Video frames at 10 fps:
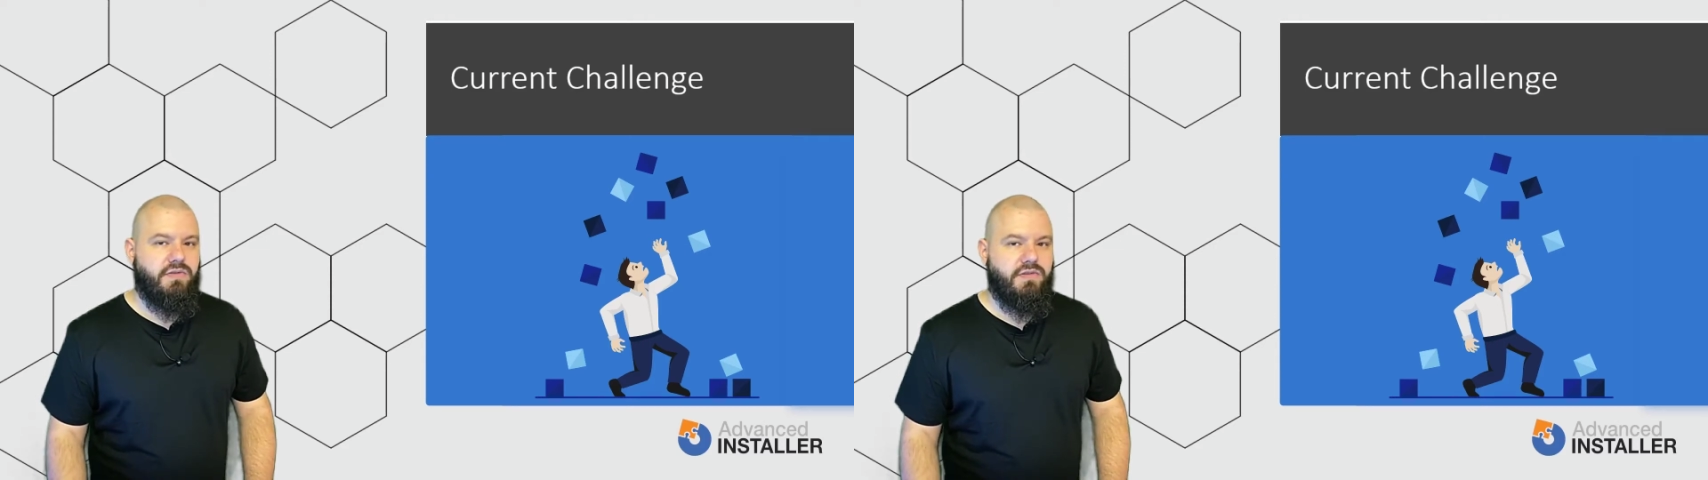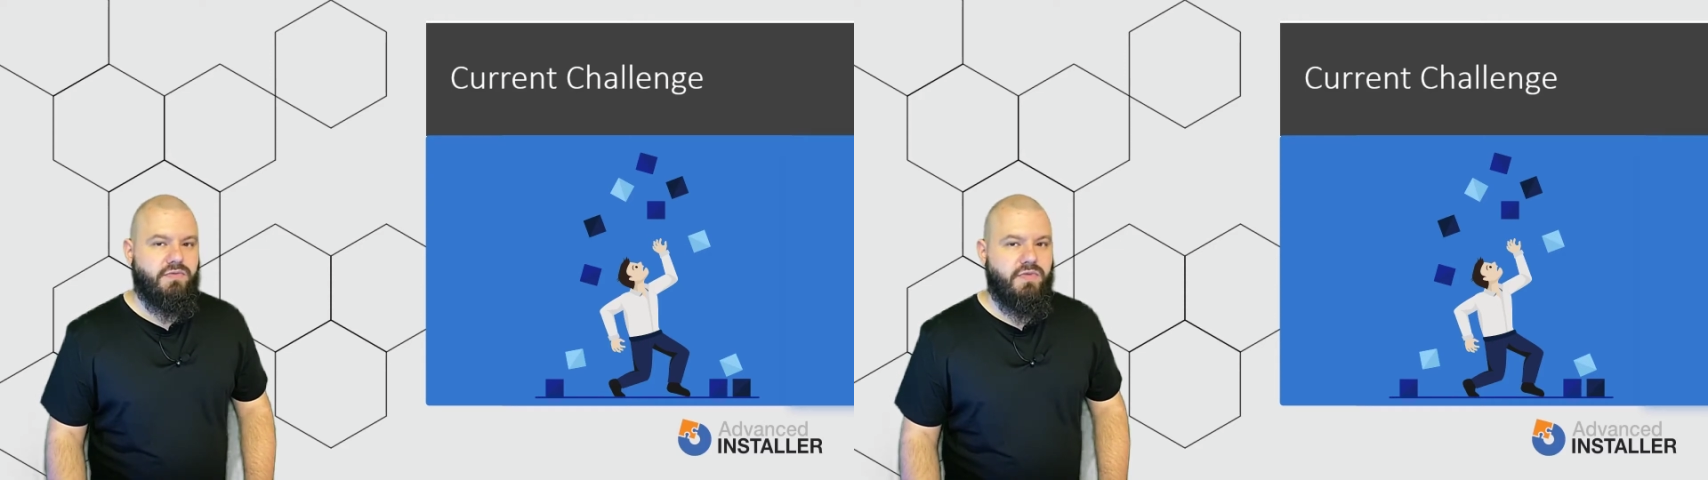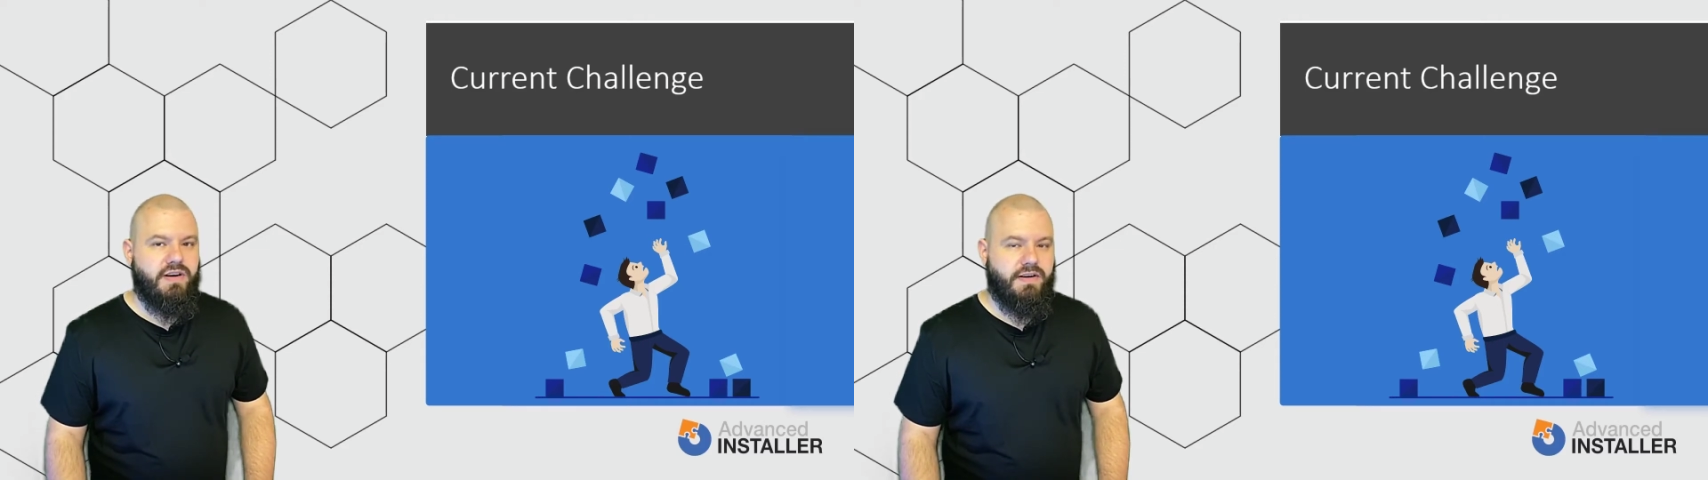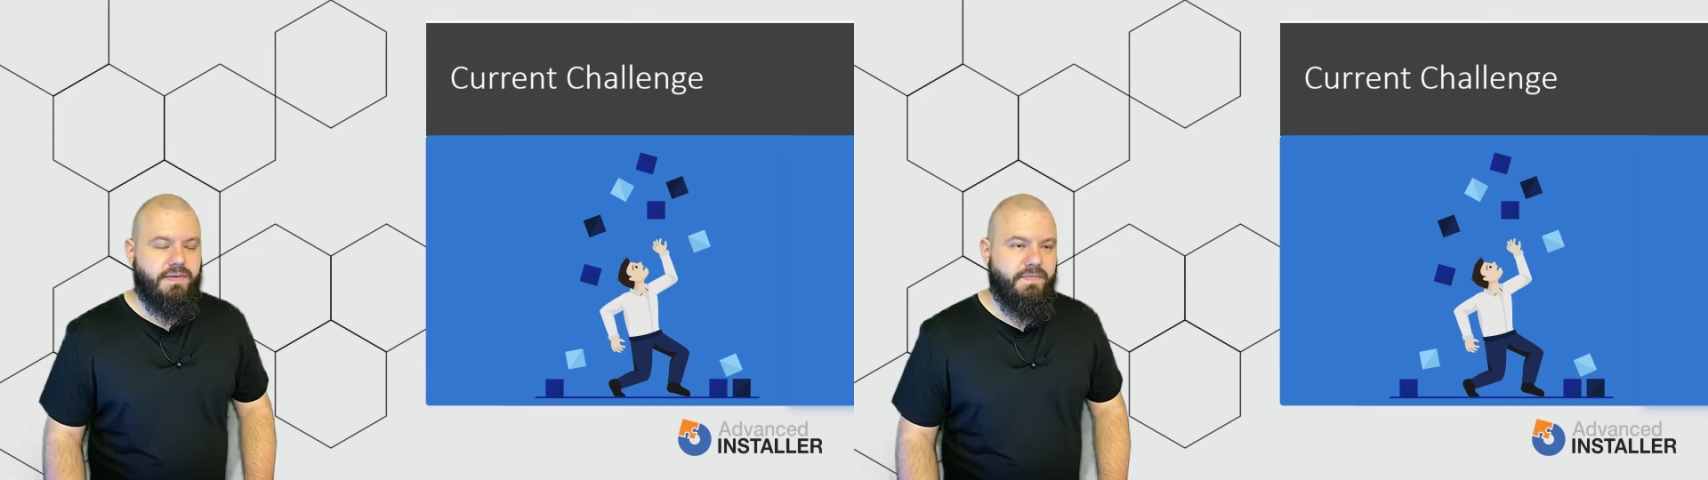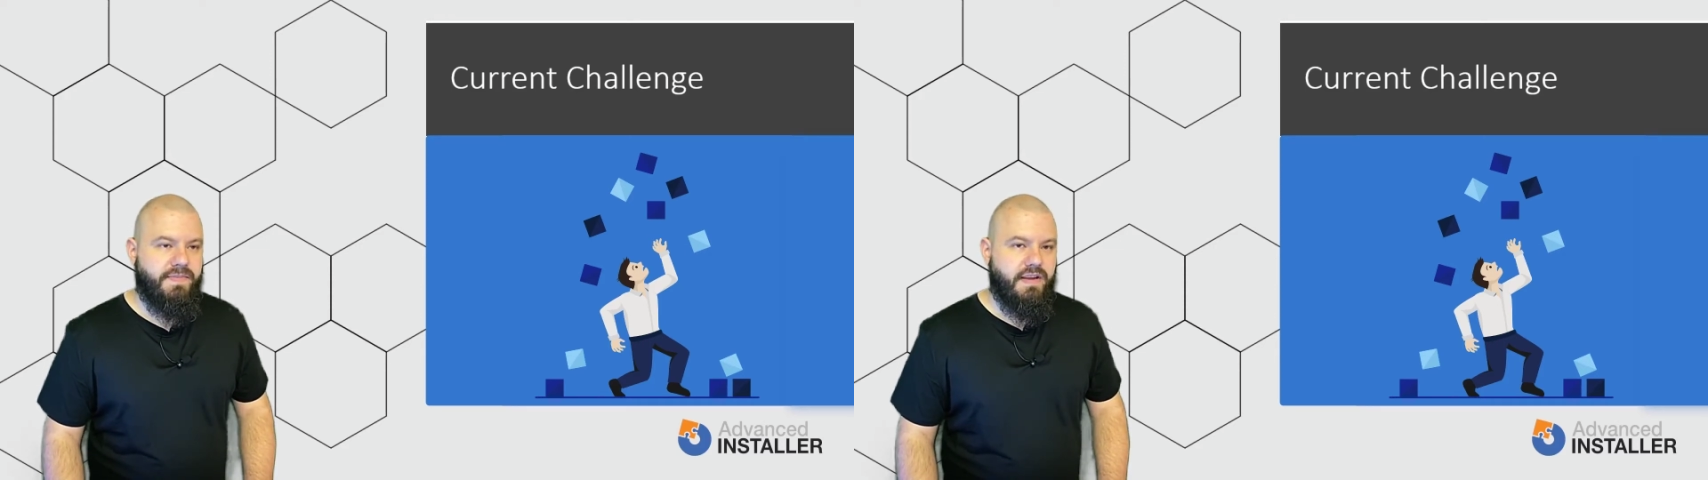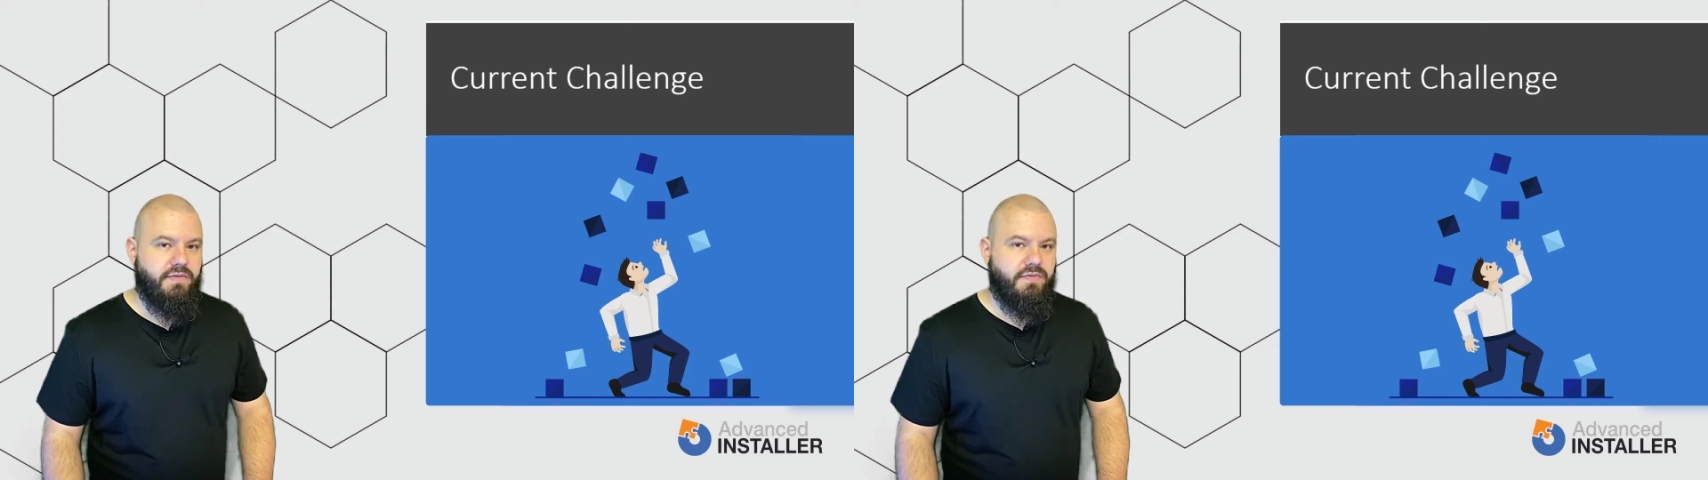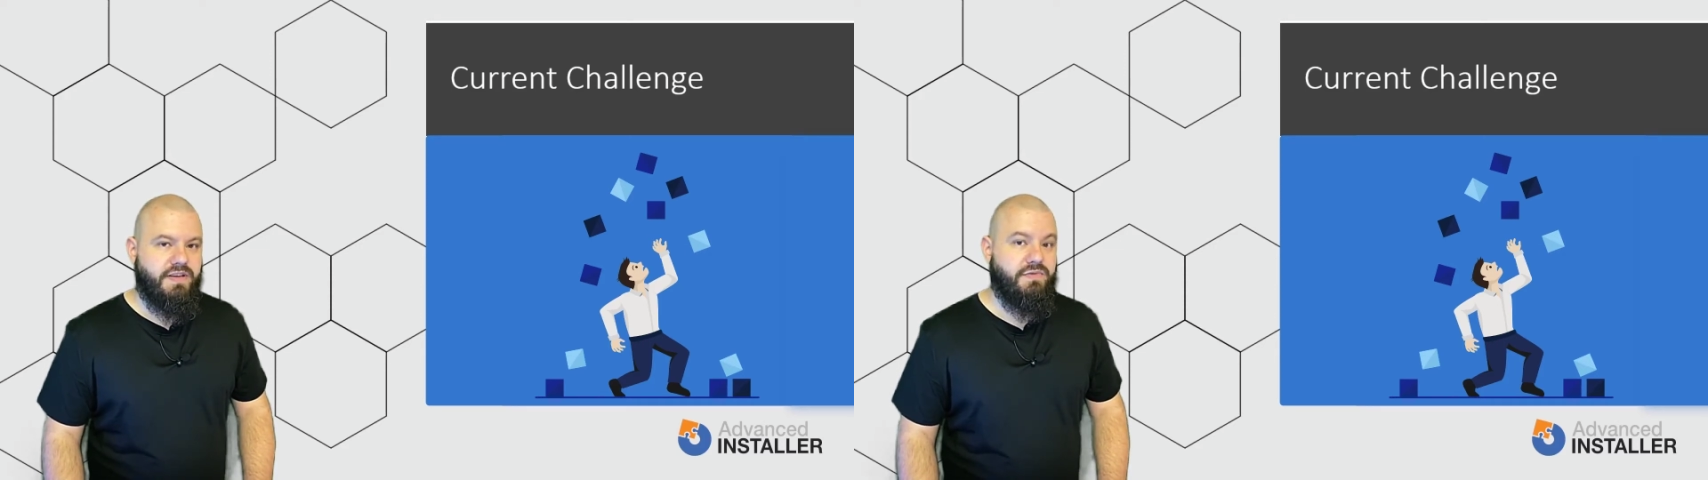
don't work, which